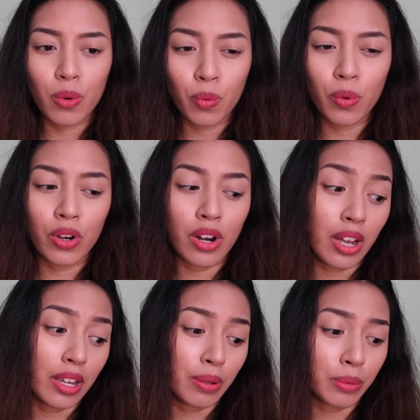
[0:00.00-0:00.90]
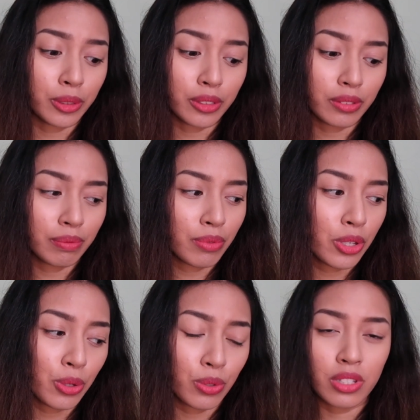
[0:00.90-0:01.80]
where I will
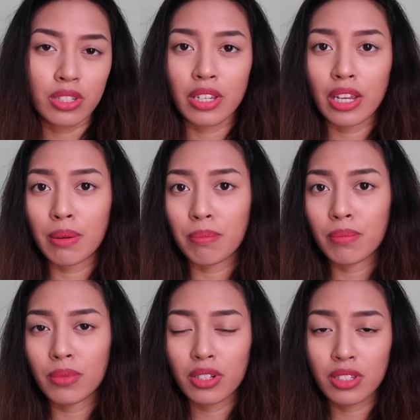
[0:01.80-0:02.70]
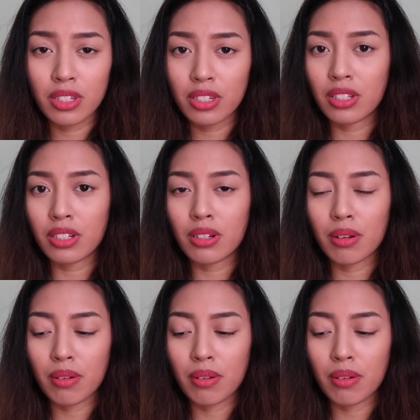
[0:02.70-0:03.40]
use the same consistent